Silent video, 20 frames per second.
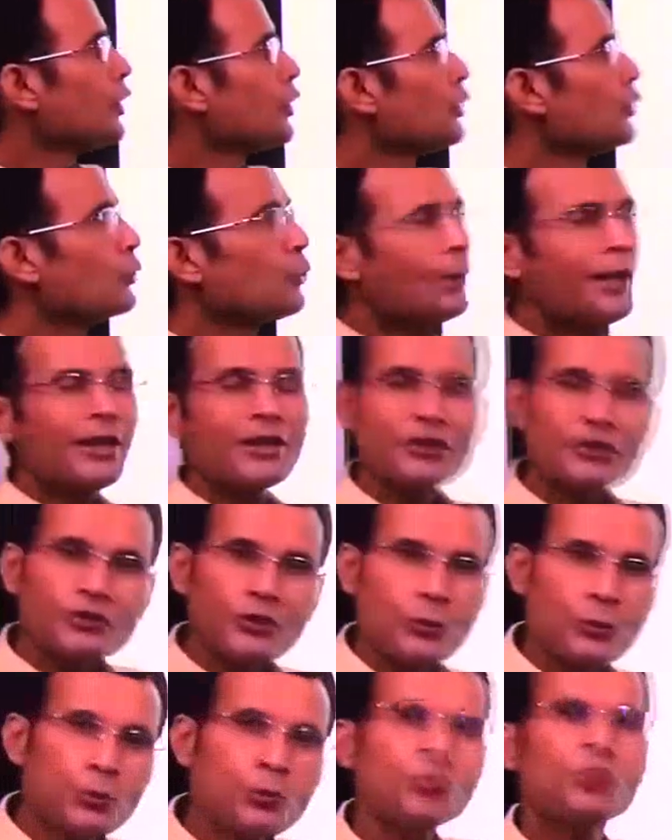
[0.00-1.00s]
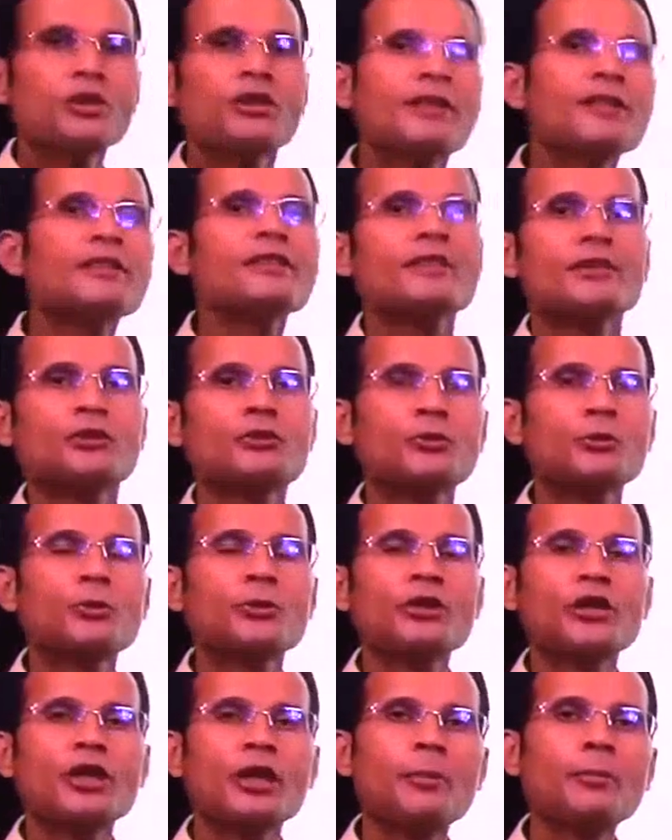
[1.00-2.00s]
to extrude this
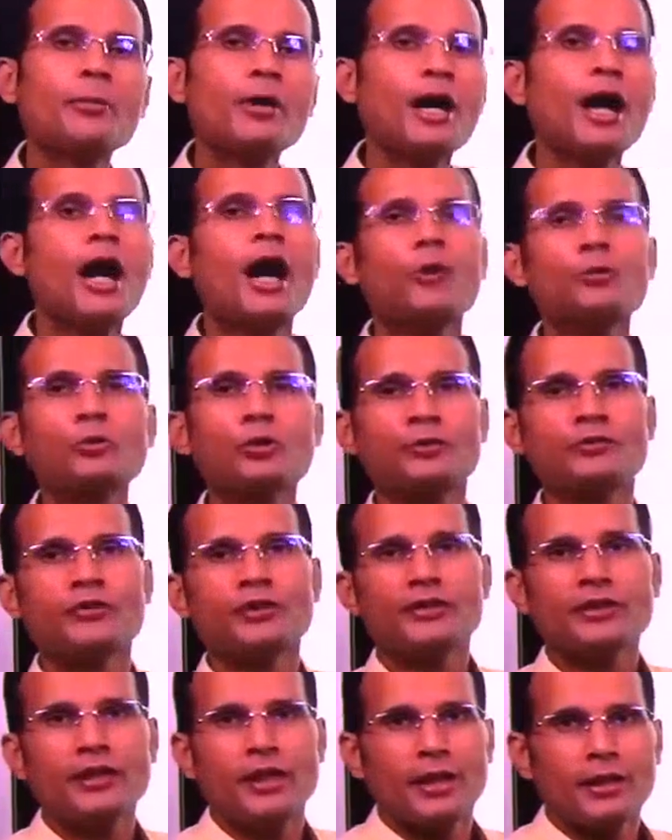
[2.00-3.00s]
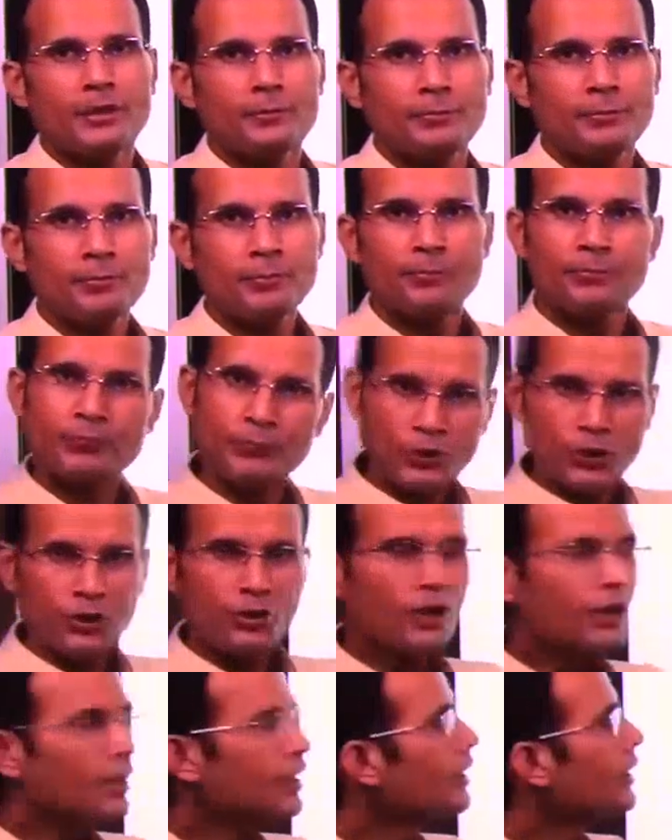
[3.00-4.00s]
sodium out of the cell.
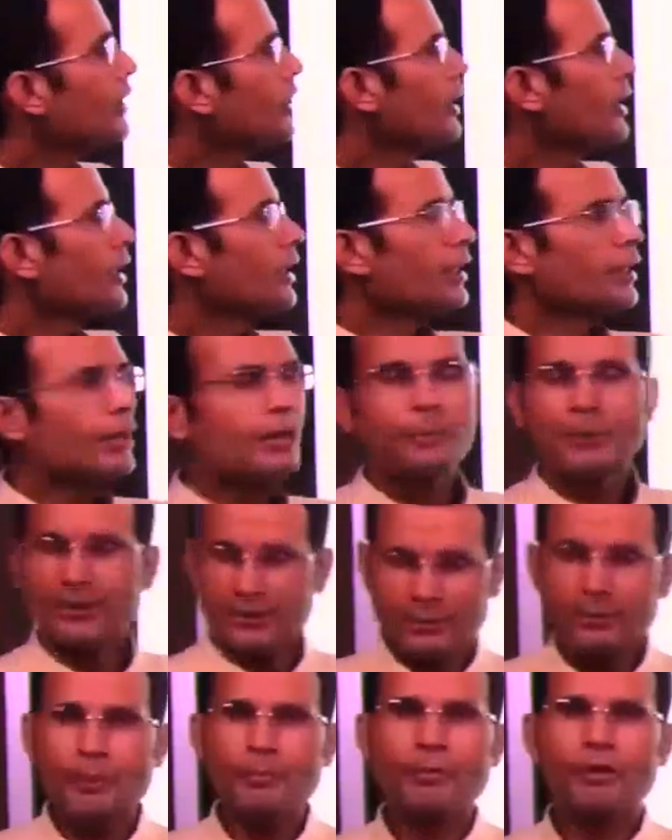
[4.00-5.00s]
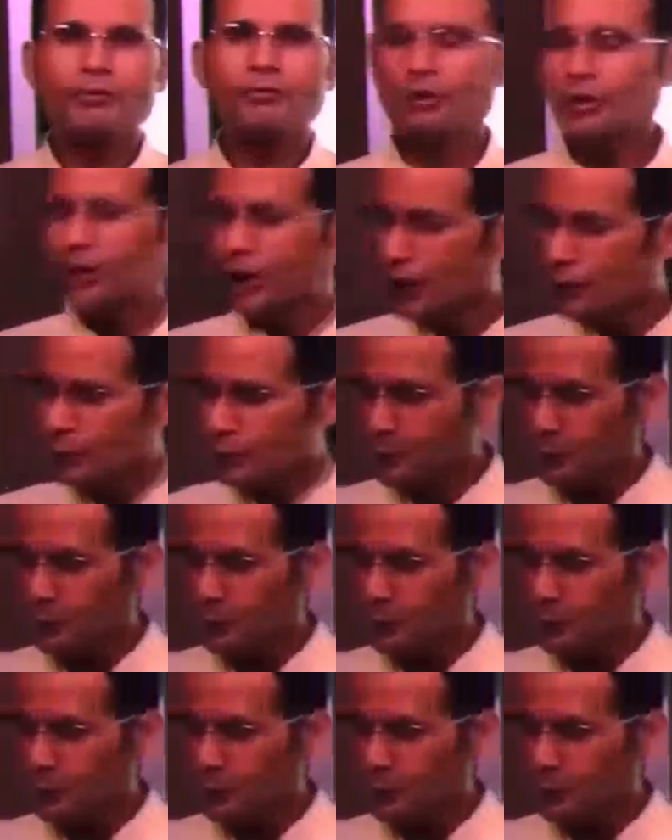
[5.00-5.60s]
Okay, but remember, for now